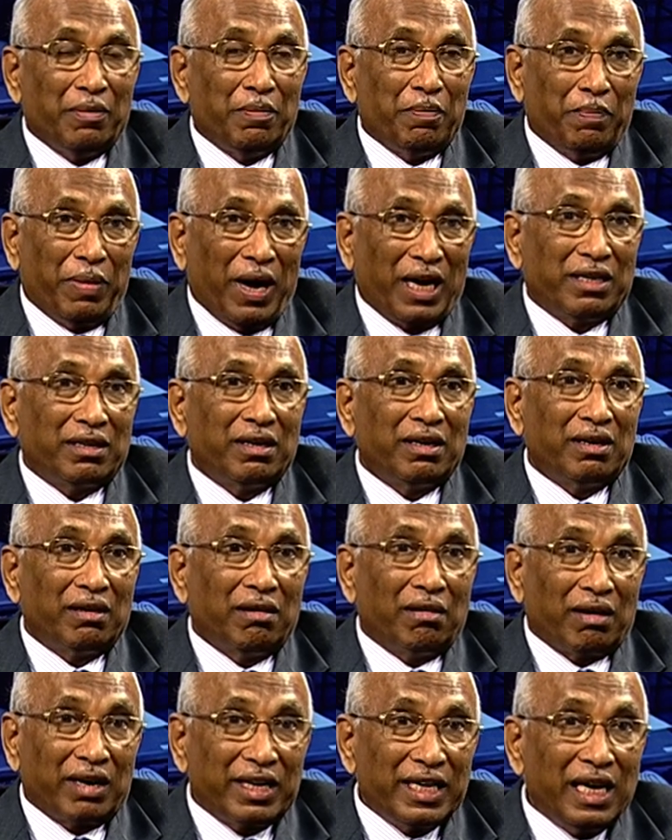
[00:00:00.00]
but
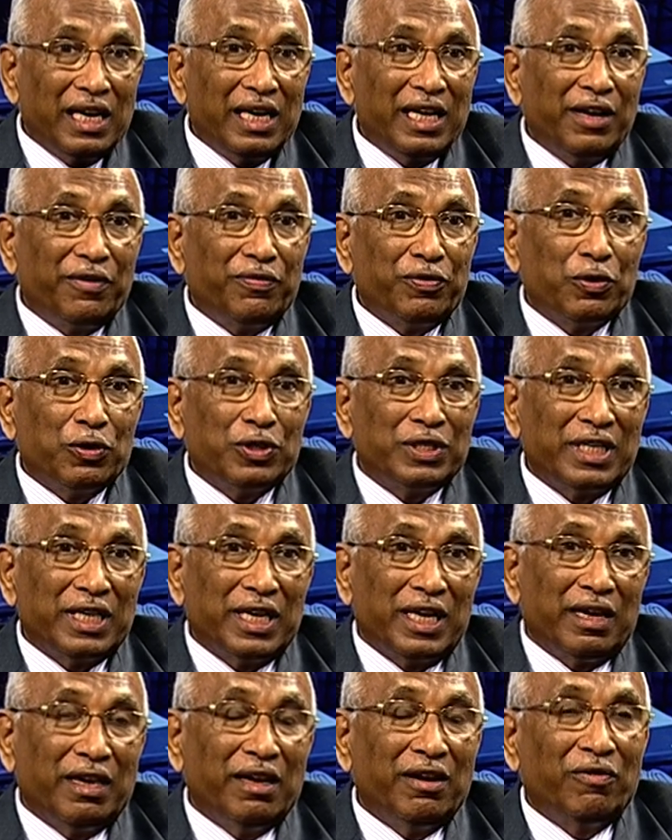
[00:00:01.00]
really if you
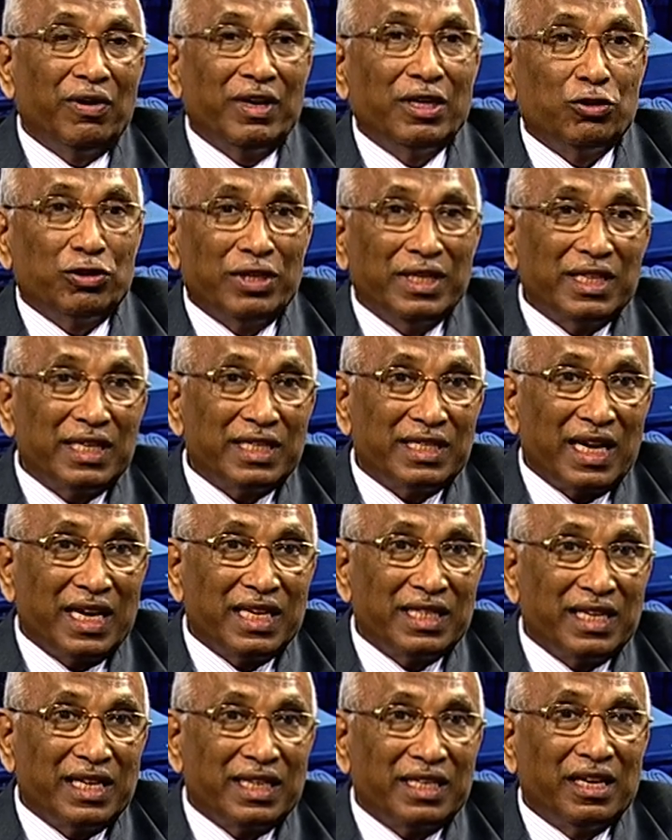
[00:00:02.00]
see when you
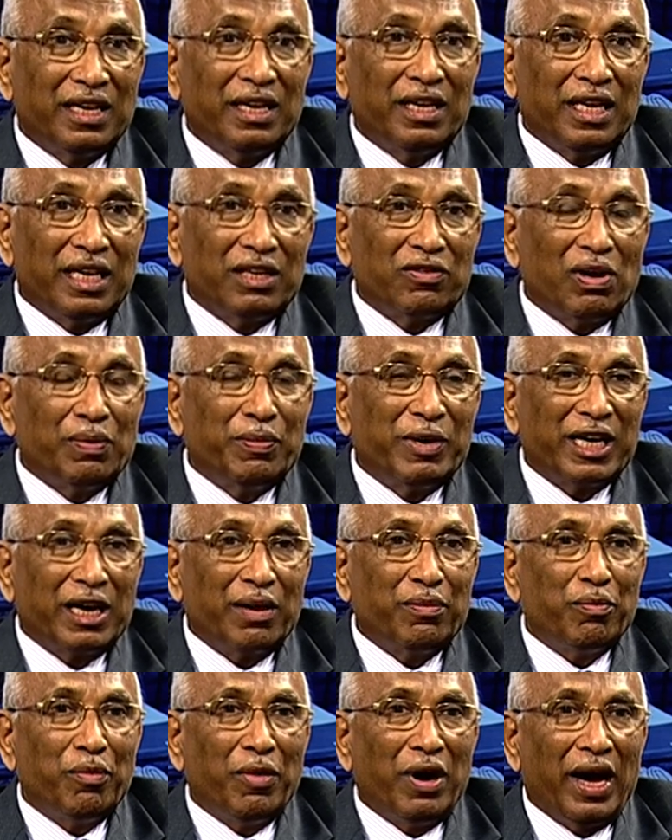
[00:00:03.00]
synthesize it it will
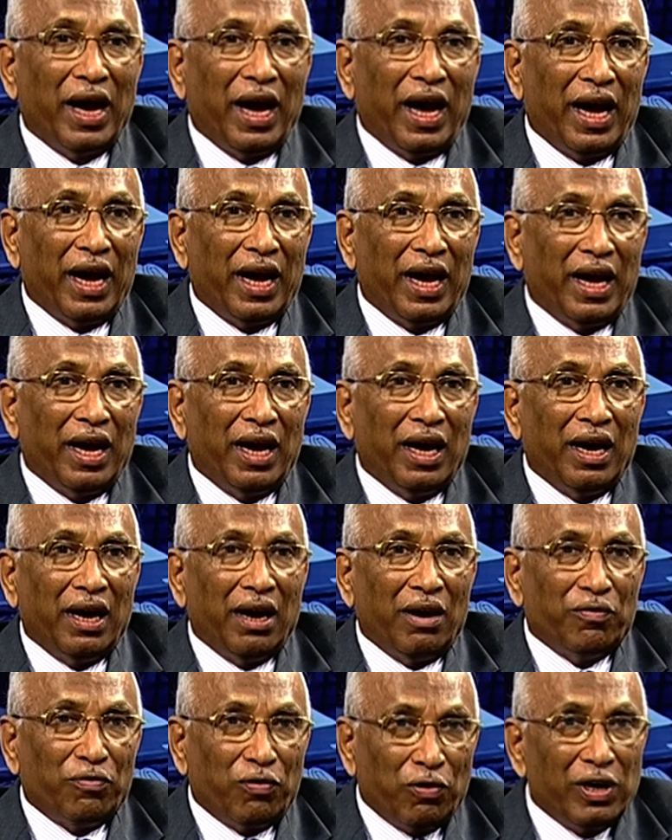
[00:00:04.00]
become a
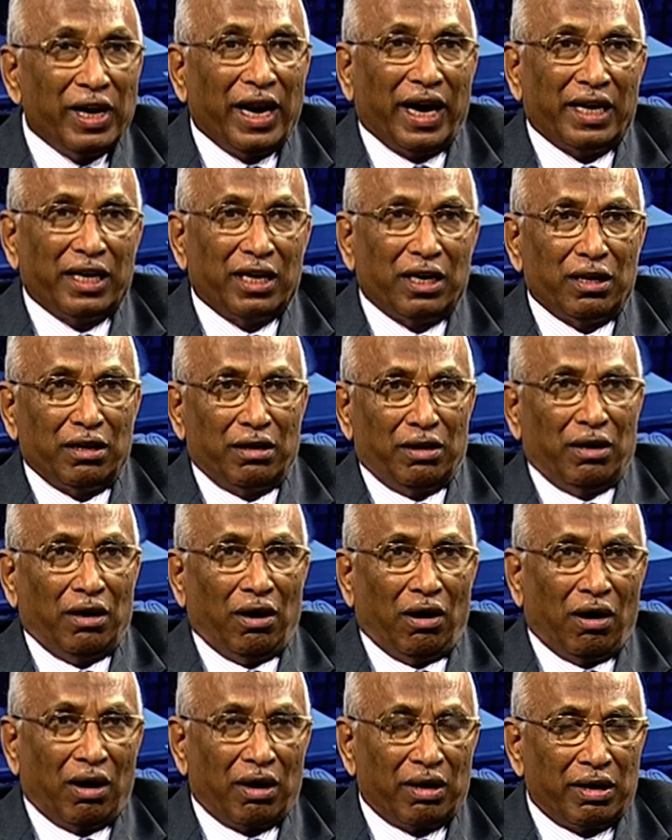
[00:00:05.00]
full adder
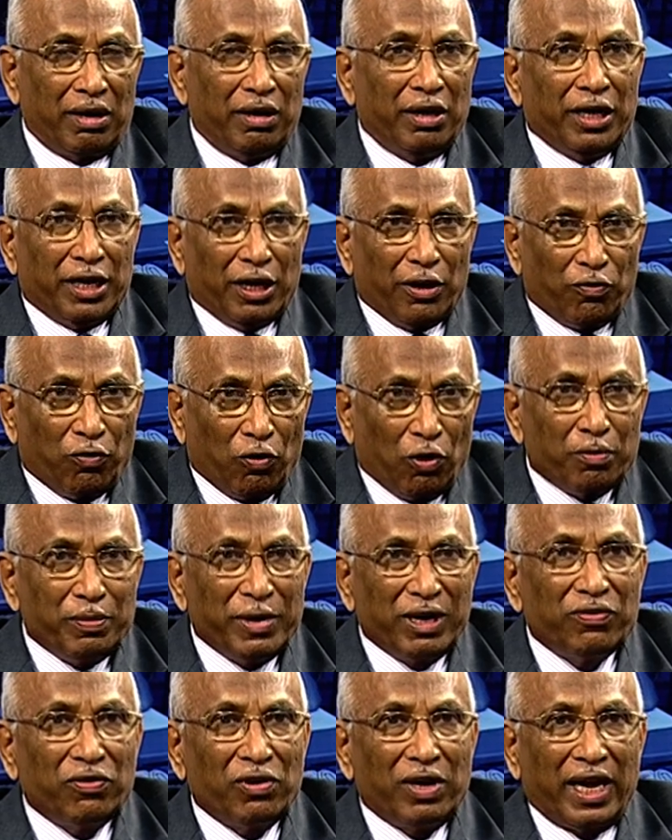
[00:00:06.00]
or a 4
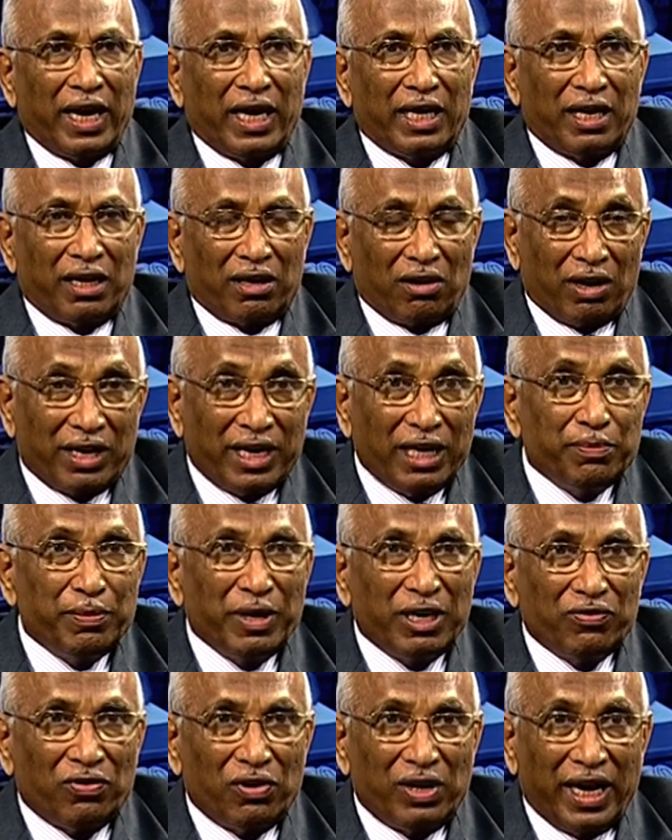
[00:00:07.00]
bit full adder or 8
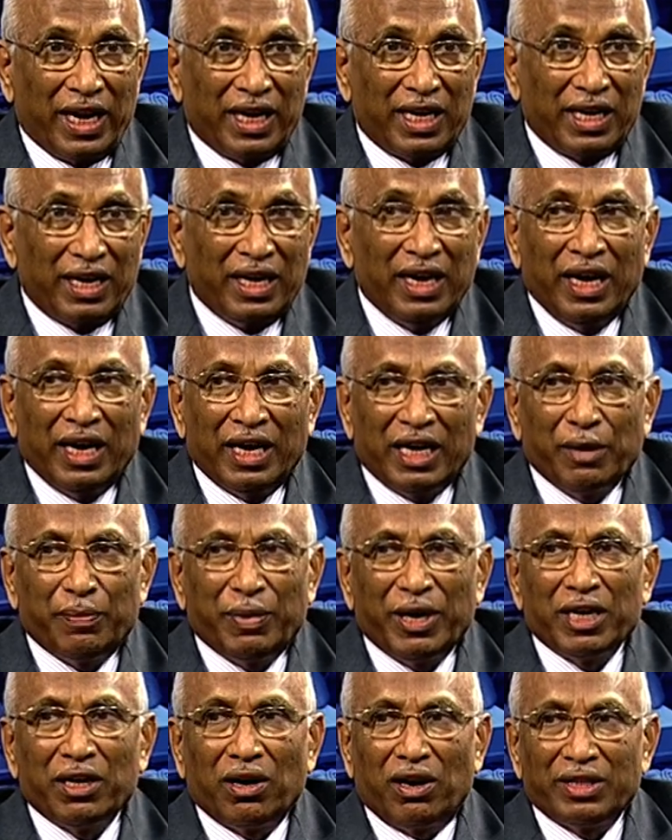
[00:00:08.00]
bit full adder
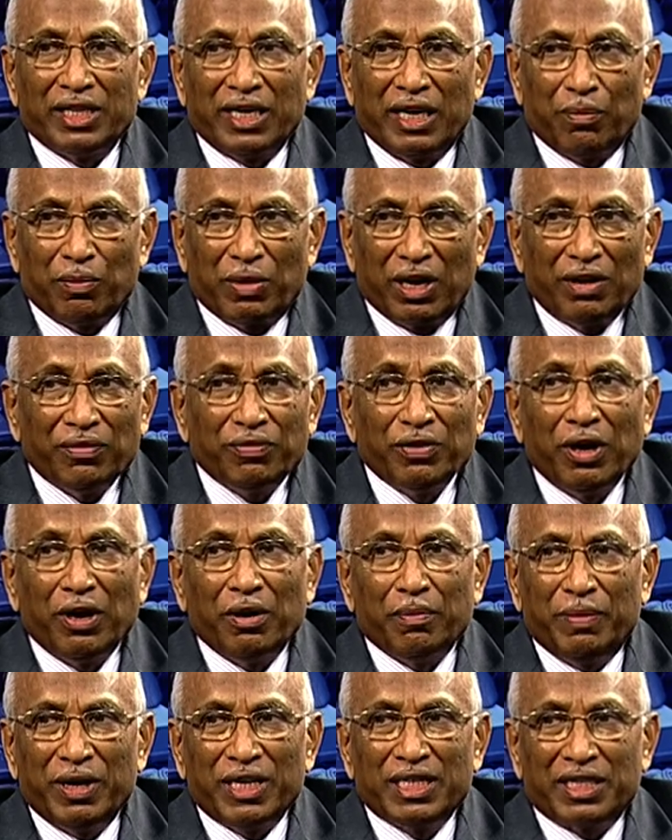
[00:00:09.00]
depending on the number of
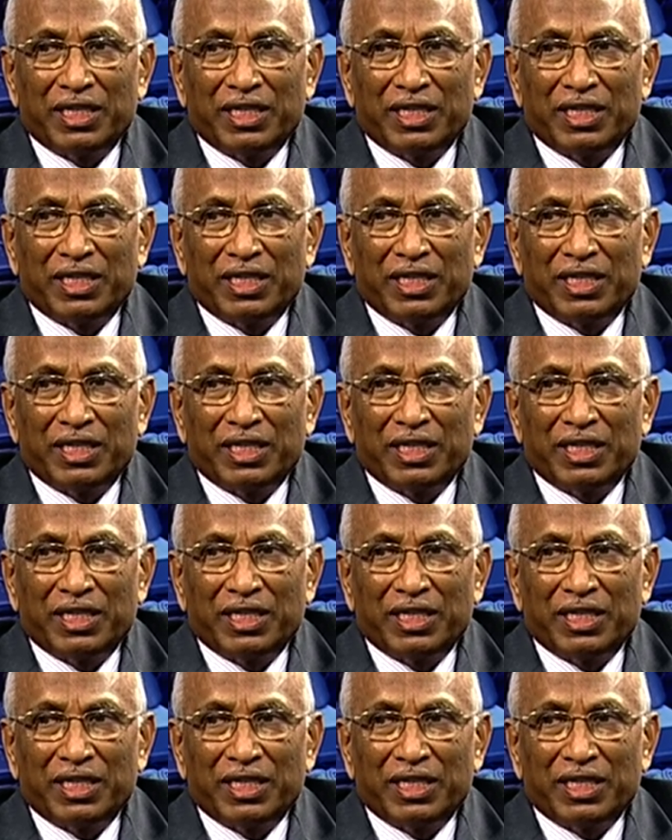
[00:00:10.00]
bits